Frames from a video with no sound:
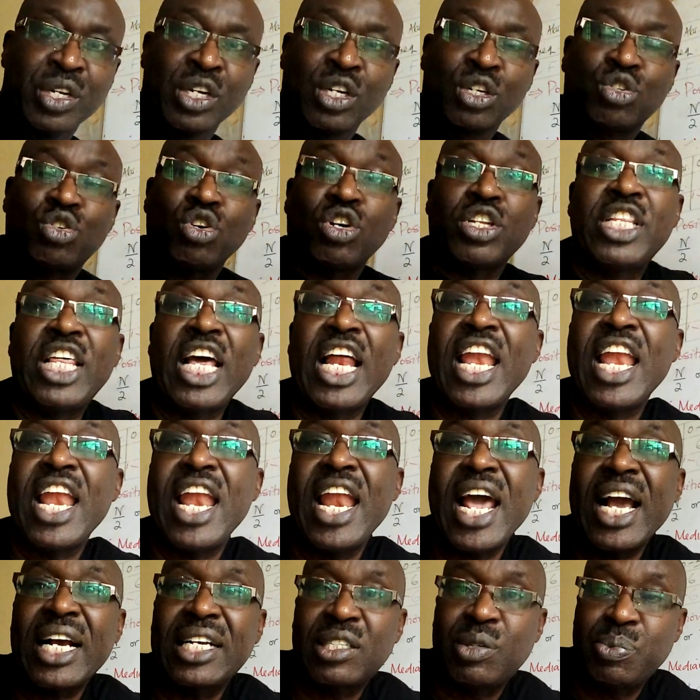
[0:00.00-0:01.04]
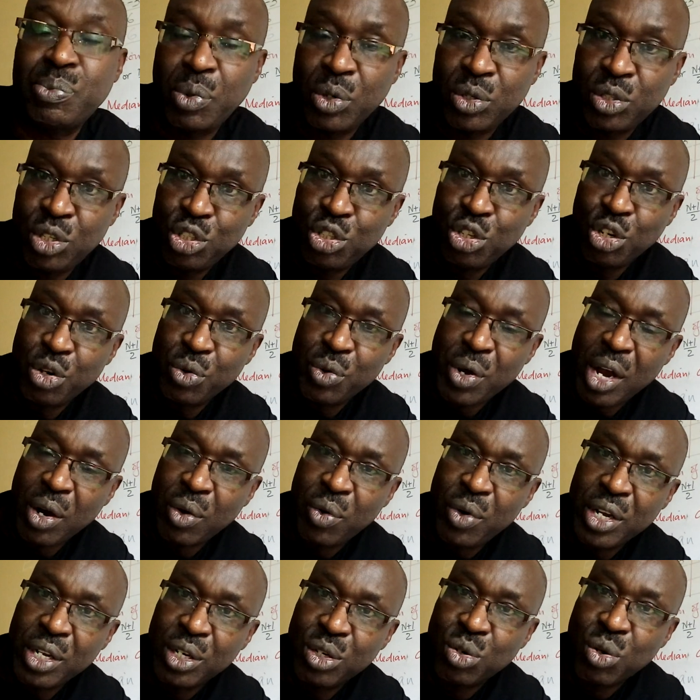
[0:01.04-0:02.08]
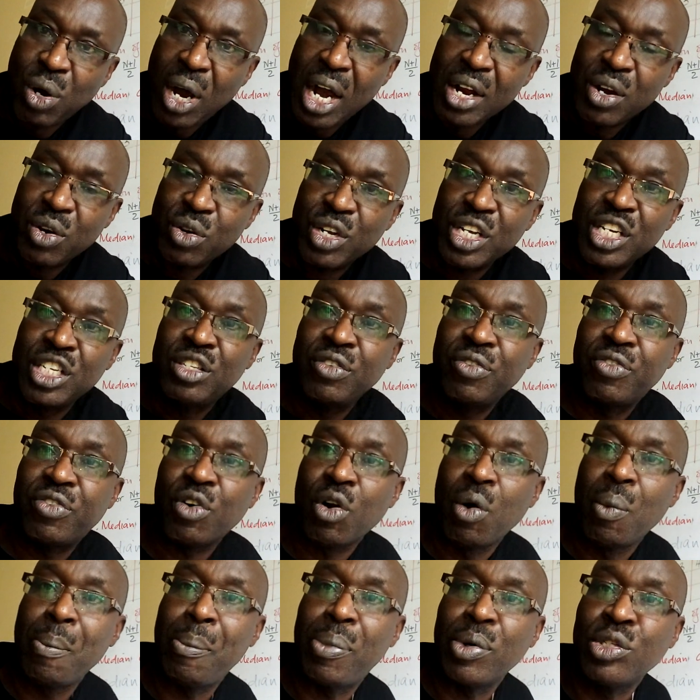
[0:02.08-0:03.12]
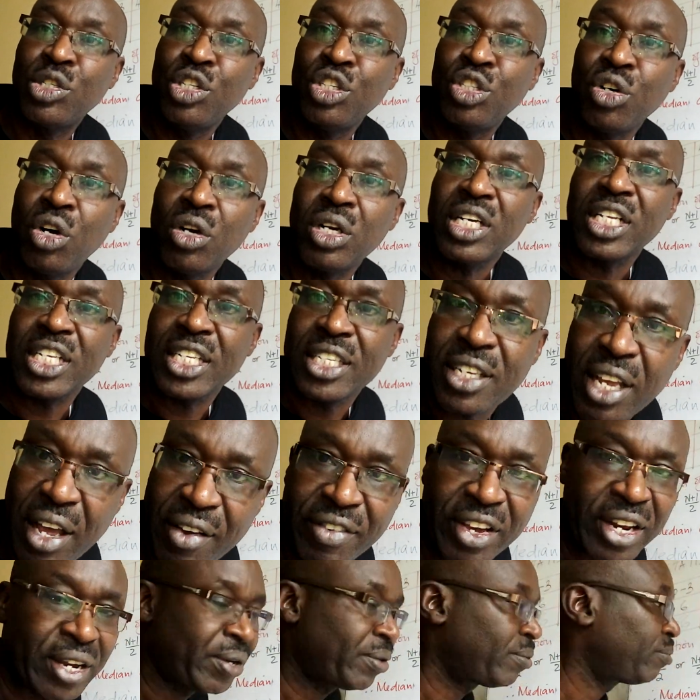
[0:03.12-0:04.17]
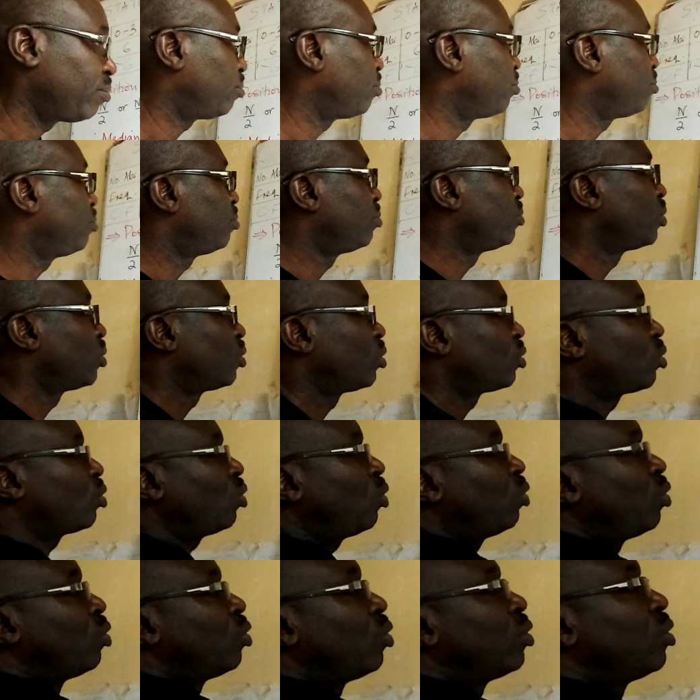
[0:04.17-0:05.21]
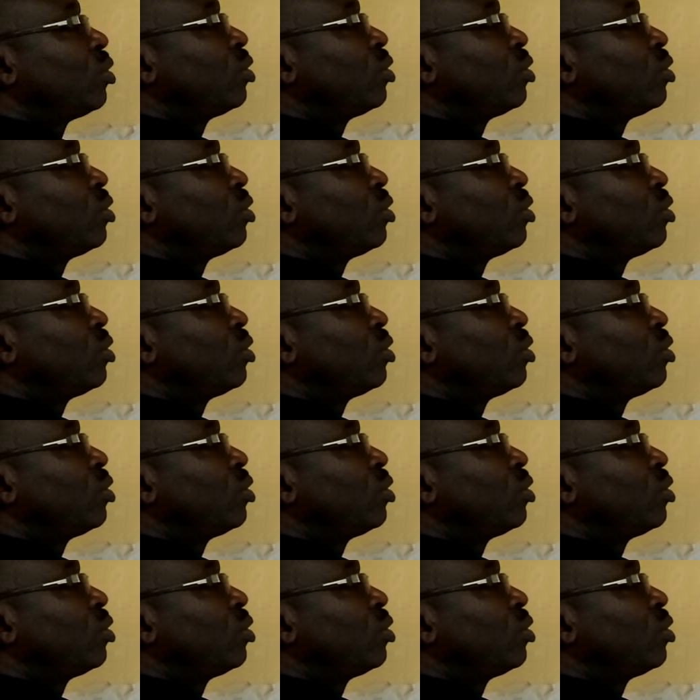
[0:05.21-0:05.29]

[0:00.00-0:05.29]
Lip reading: So the next position we are going to handle is from position 7. So